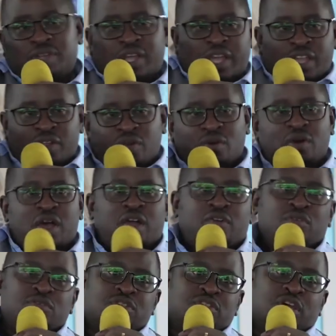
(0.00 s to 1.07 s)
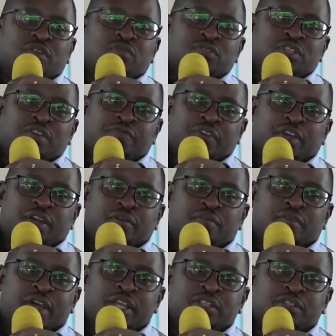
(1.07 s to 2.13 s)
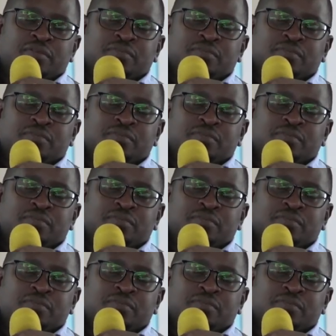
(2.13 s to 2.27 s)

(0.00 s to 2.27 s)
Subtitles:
you know, across Africa, right?